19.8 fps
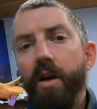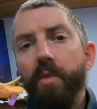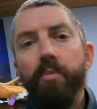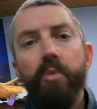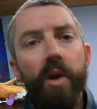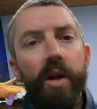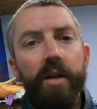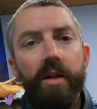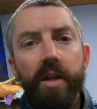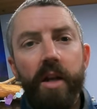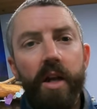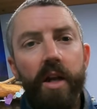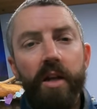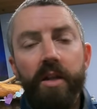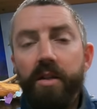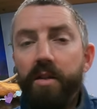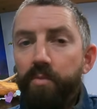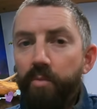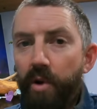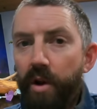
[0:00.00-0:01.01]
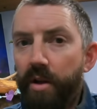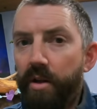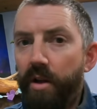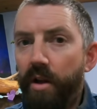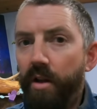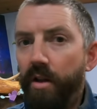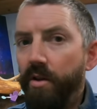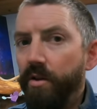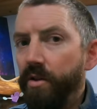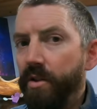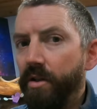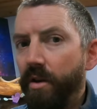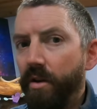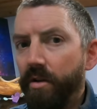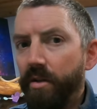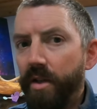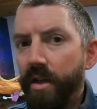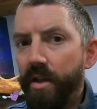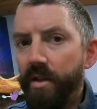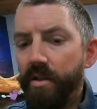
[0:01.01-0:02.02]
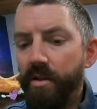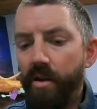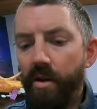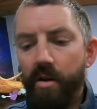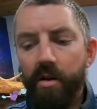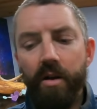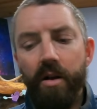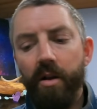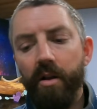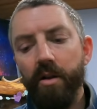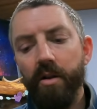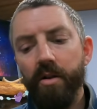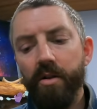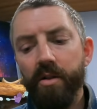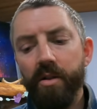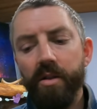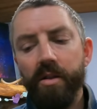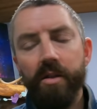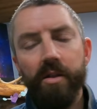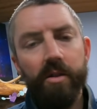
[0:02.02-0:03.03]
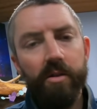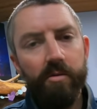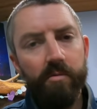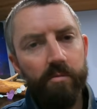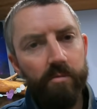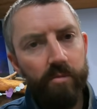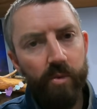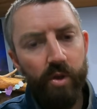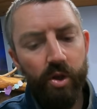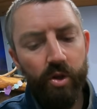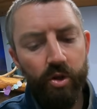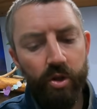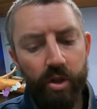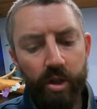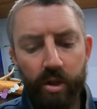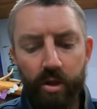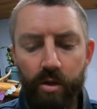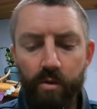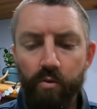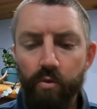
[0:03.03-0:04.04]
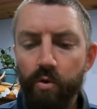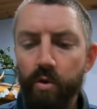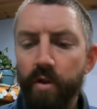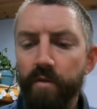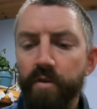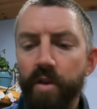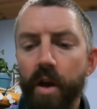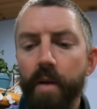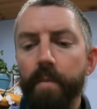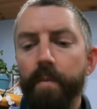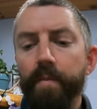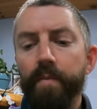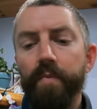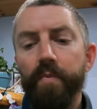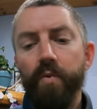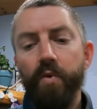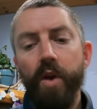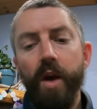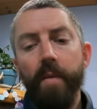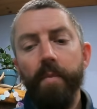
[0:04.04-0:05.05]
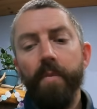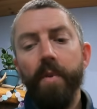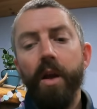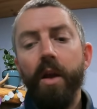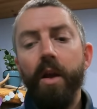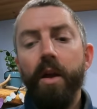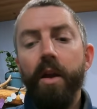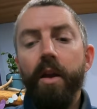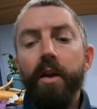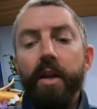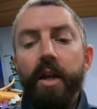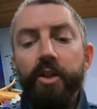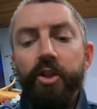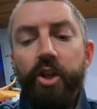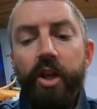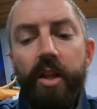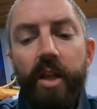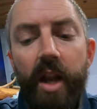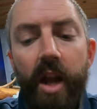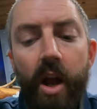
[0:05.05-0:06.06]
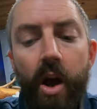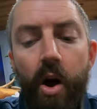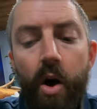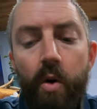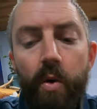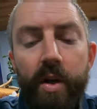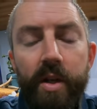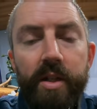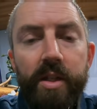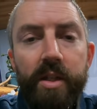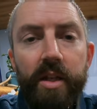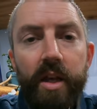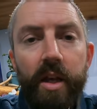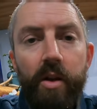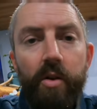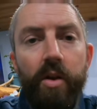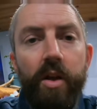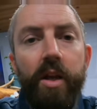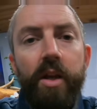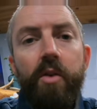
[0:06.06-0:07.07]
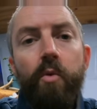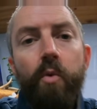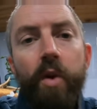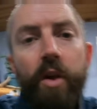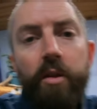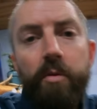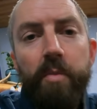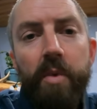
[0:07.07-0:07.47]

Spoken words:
Bright days, bright colors, dark days, dark colors, usually a good rule of thumb. Okay. Next jig that I always carry with